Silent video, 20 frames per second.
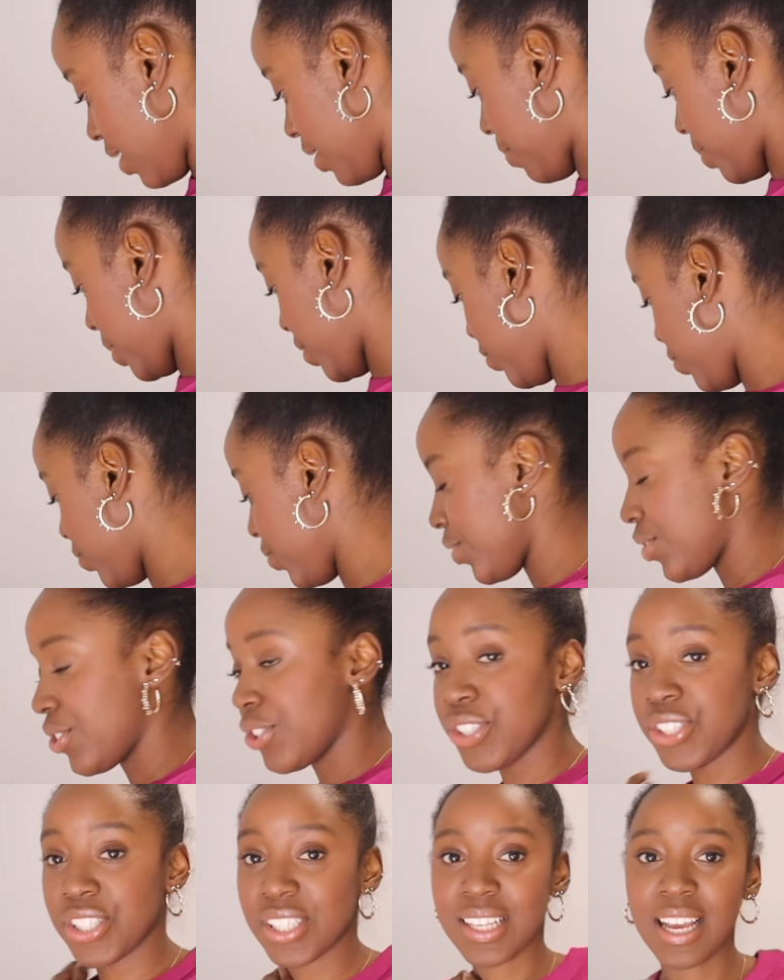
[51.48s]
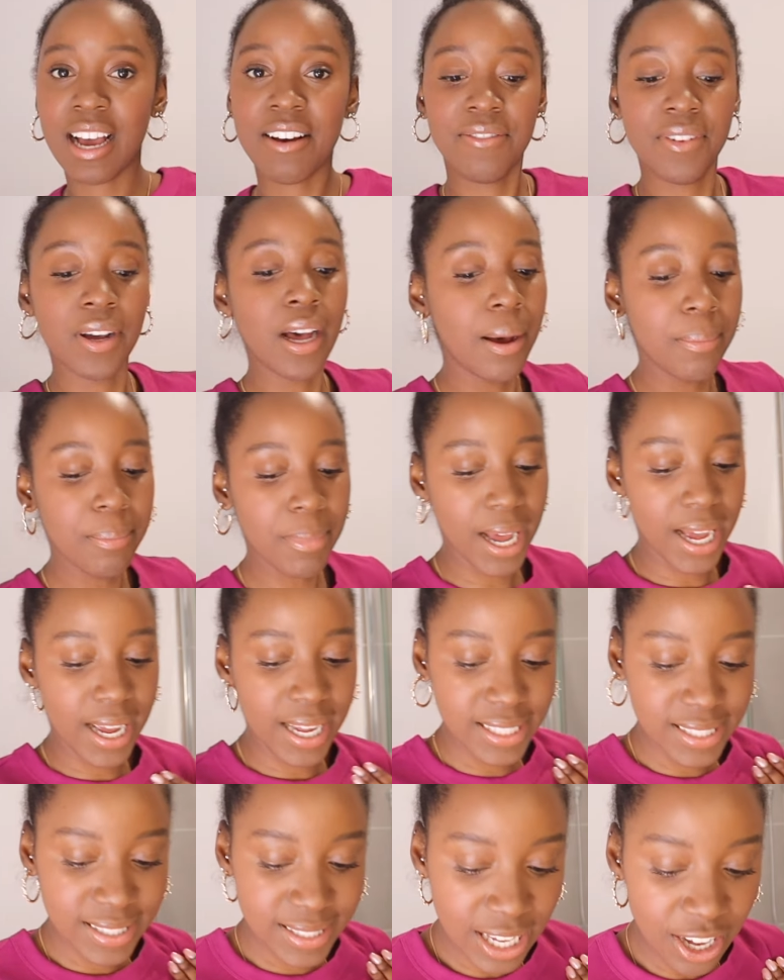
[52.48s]
going to be used to just cover
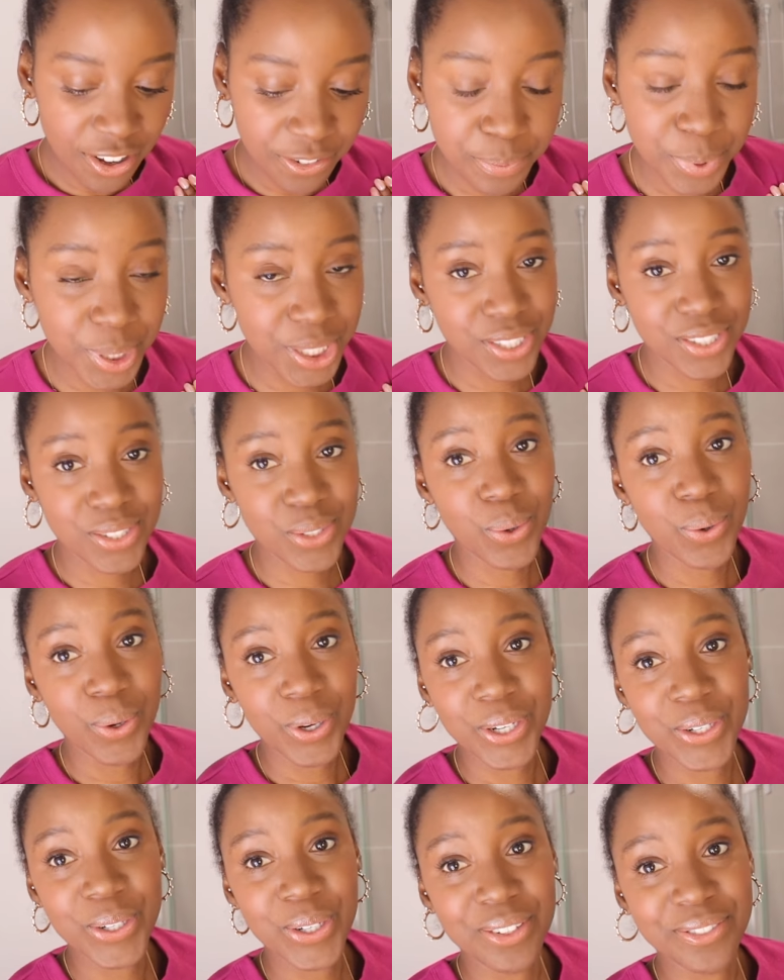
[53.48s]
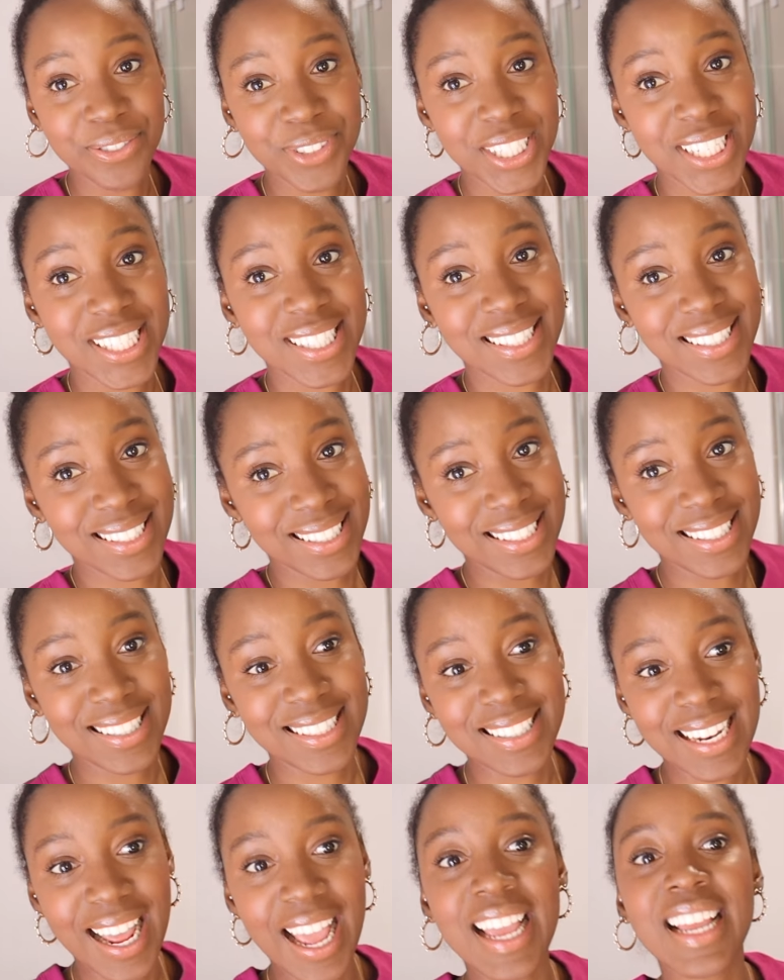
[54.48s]
myself because oil obviously
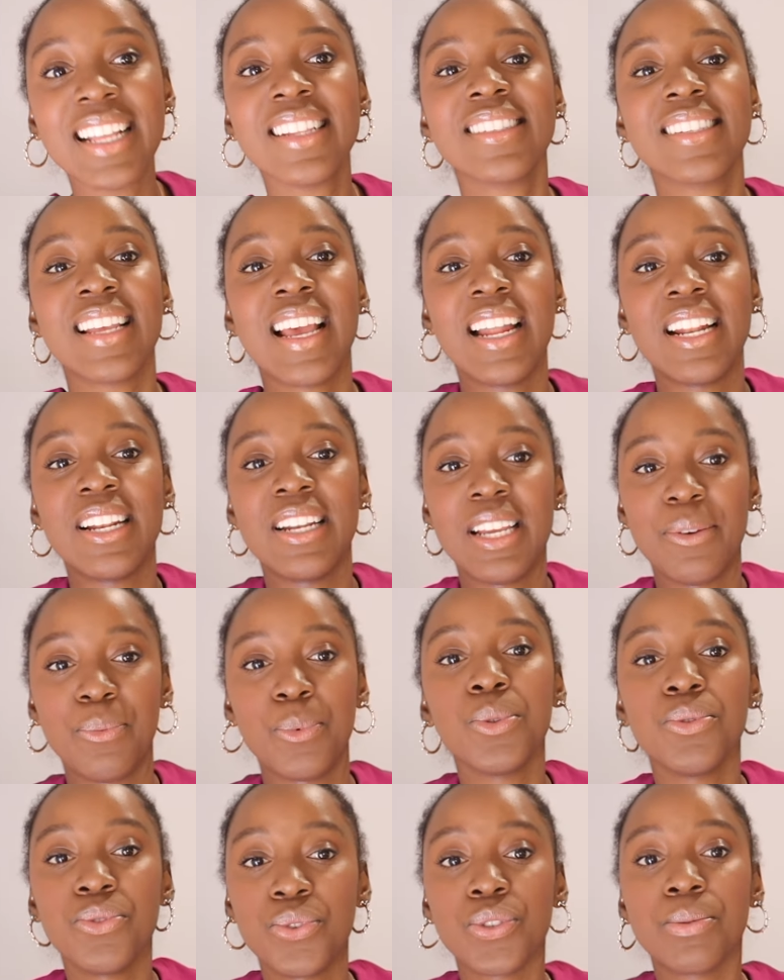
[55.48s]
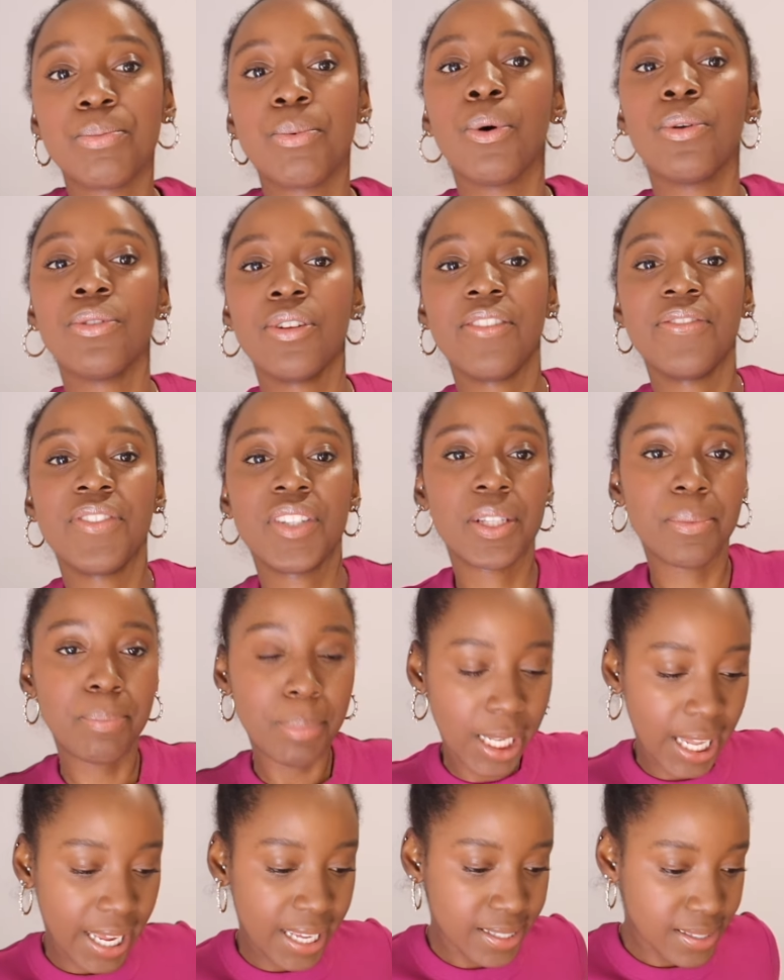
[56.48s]
stains and it will drip all over the
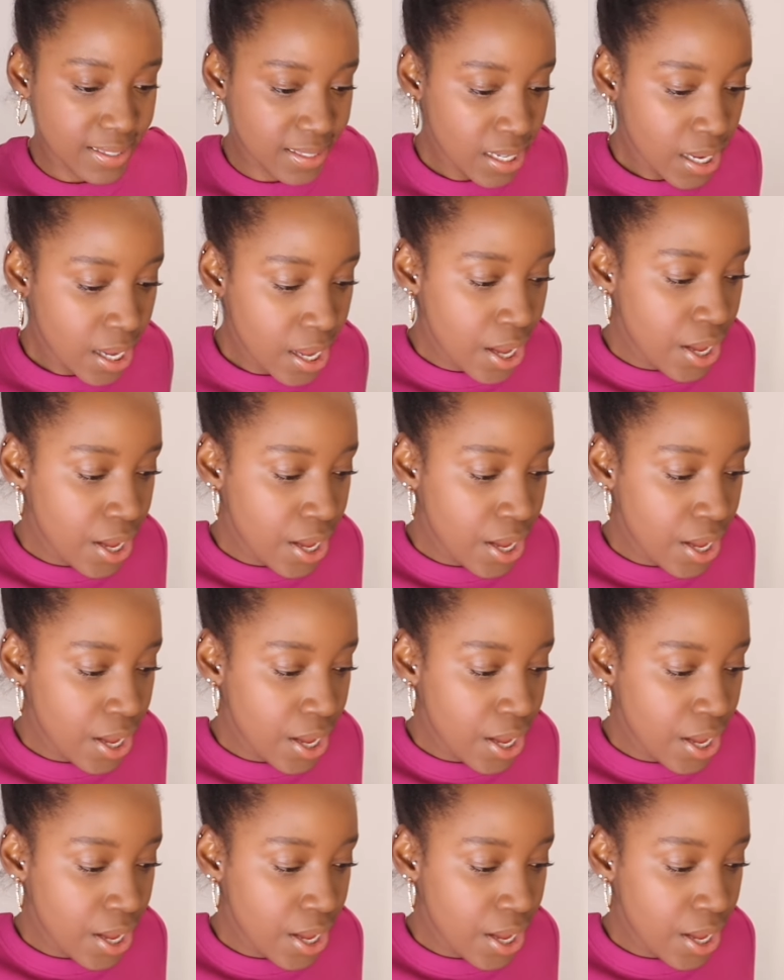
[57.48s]
place.